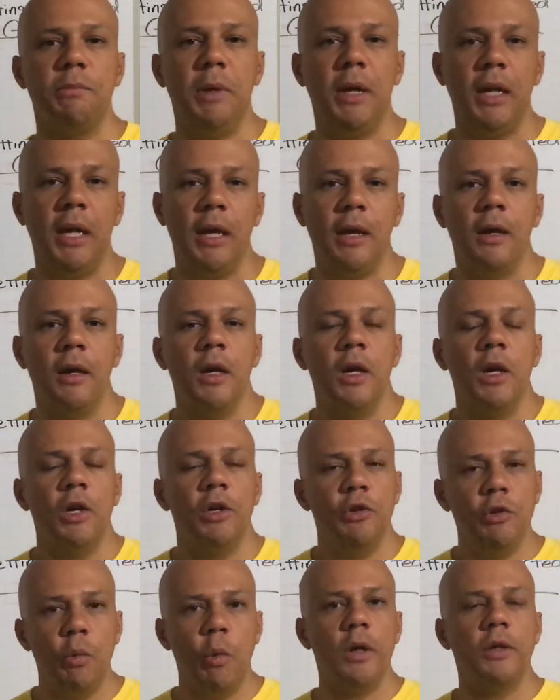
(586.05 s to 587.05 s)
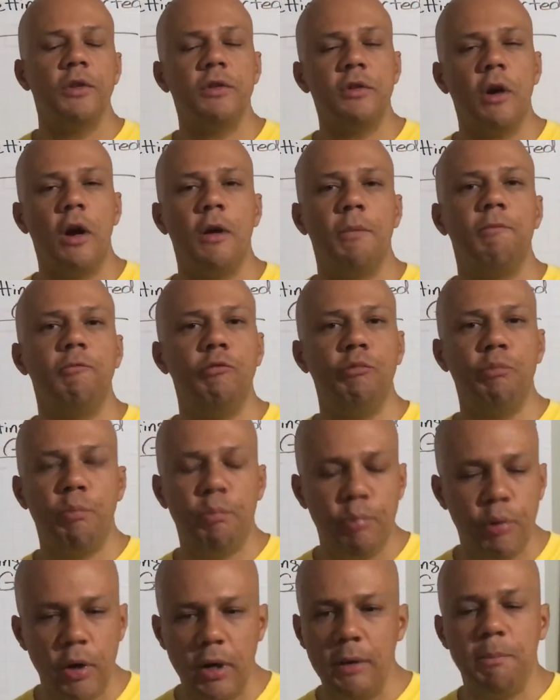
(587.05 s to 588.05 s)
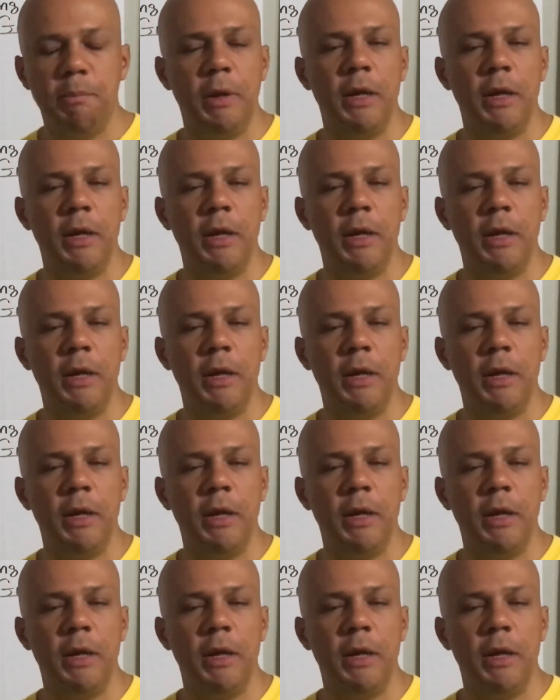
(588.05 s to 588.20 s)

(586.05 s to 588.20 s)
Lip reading: meaning you want to start putting